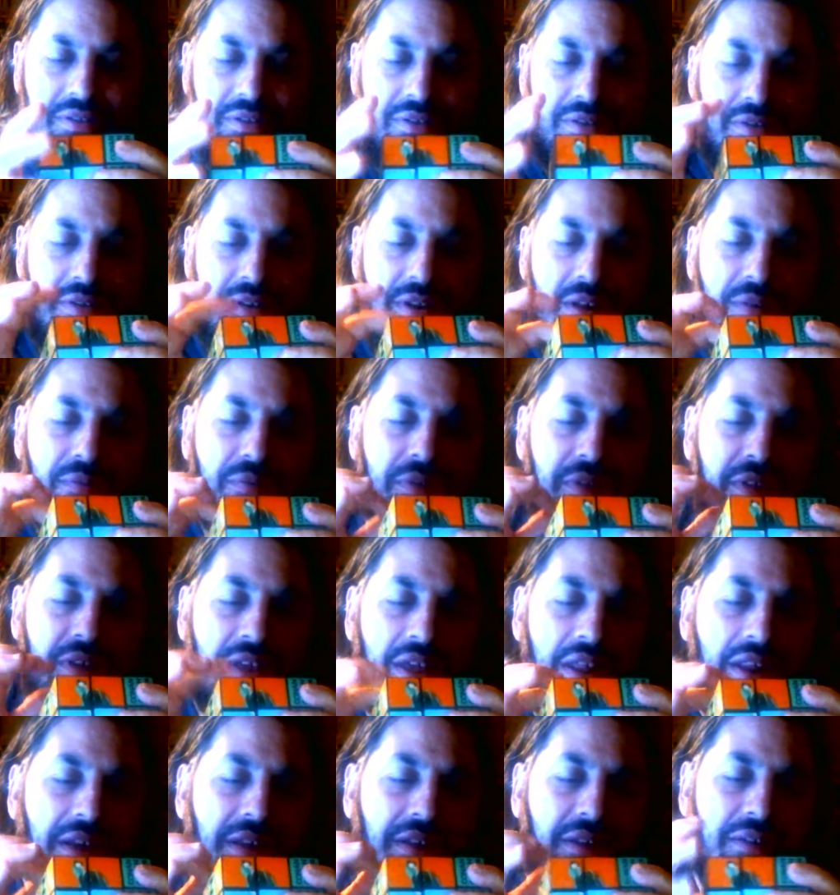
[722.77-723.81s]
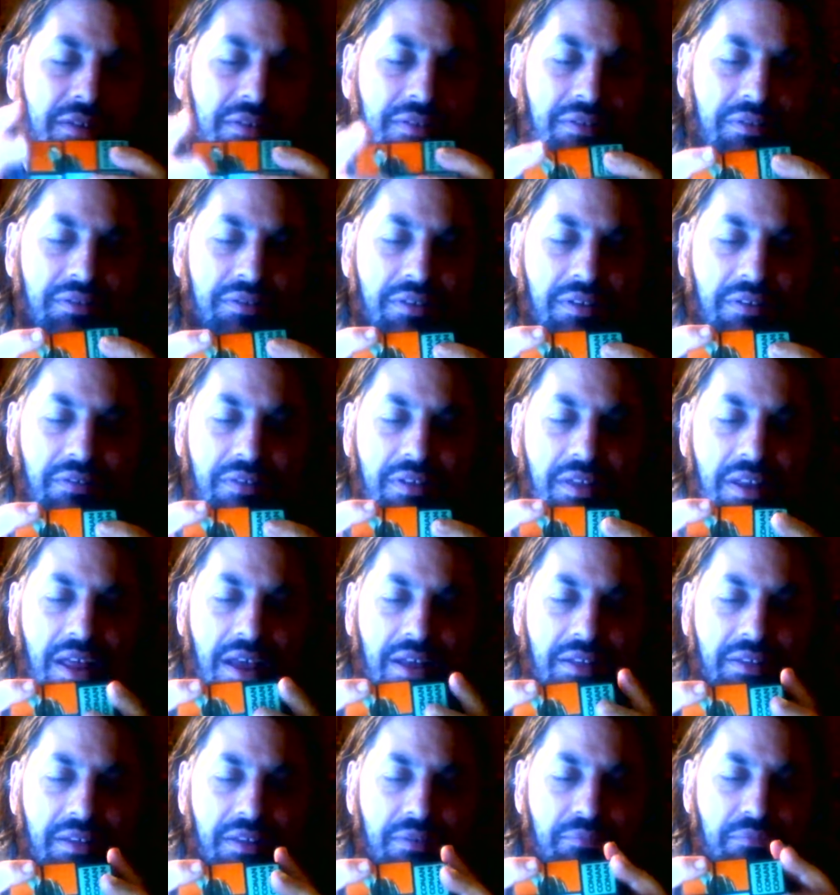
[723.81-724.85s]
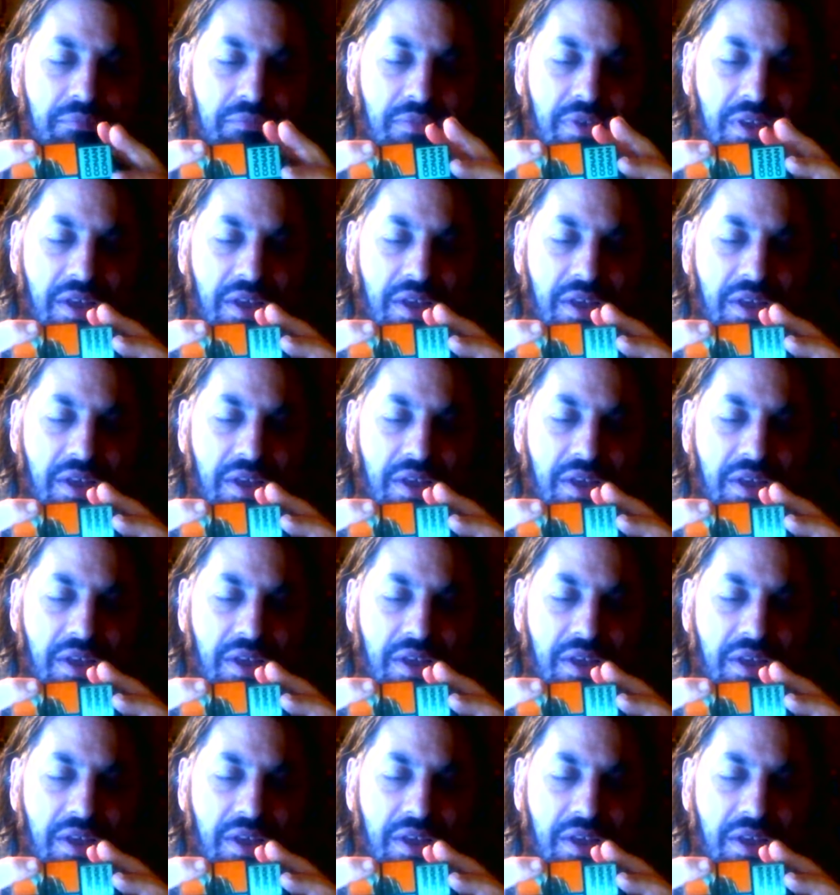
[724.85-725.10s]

it's not really getting disconnected